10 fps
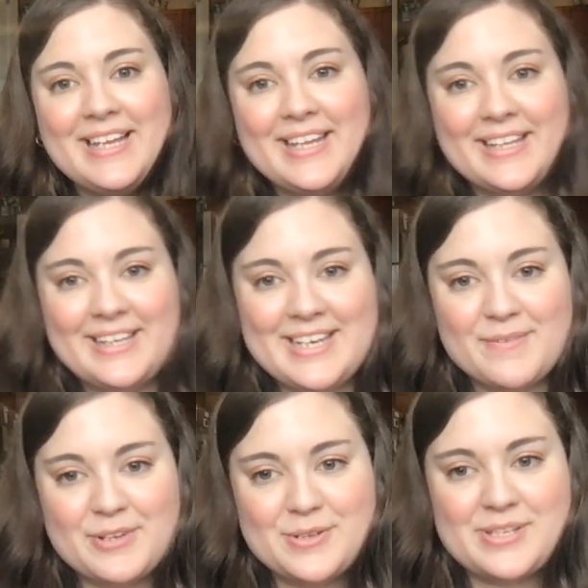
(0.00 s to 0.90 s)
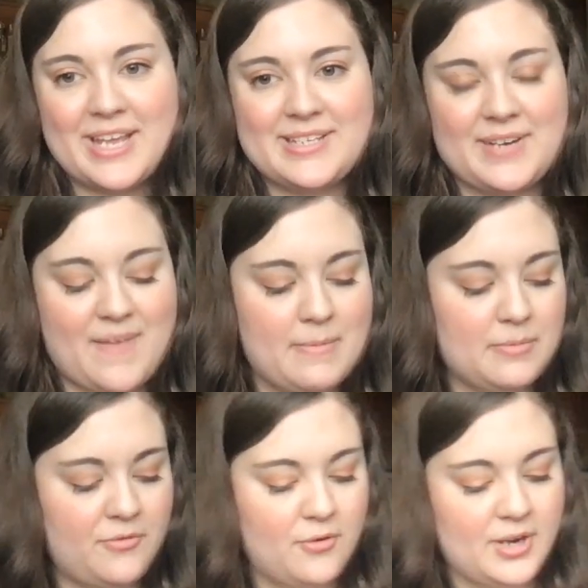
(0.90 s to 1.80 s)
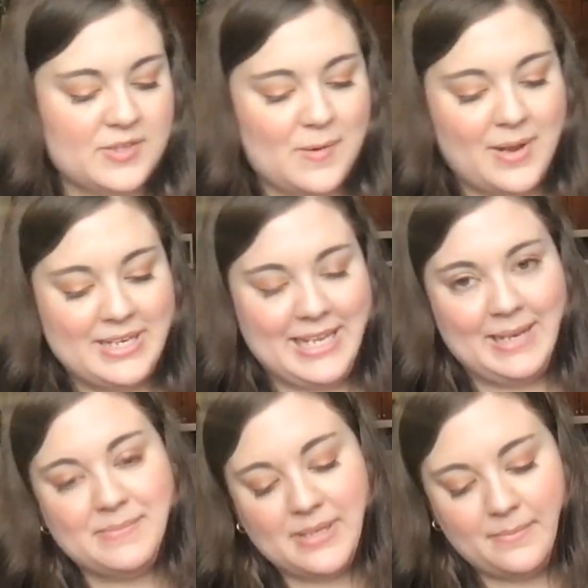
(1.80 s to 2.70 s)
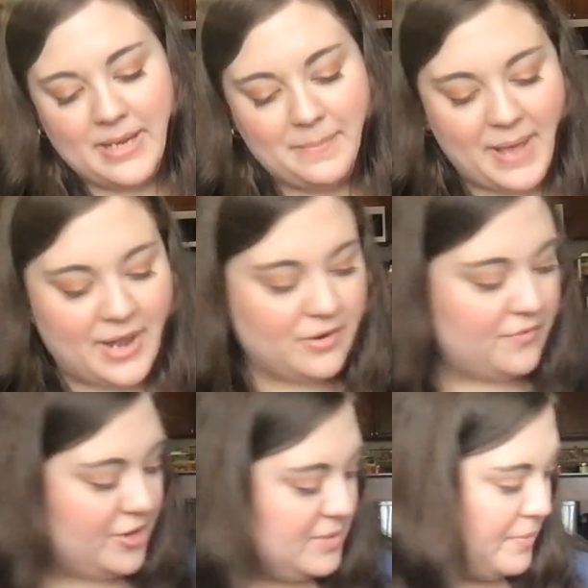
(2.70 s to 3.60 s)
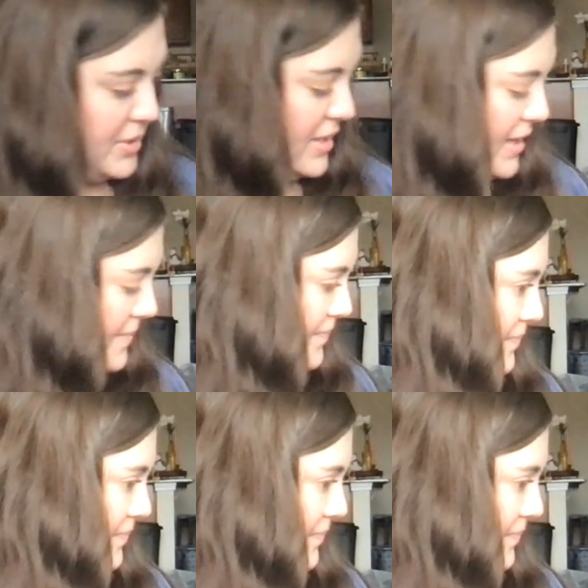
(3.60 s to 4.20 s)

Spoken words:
he never used hand dyed fabric before, and so I wanted to get him some and a pattern for his birthday,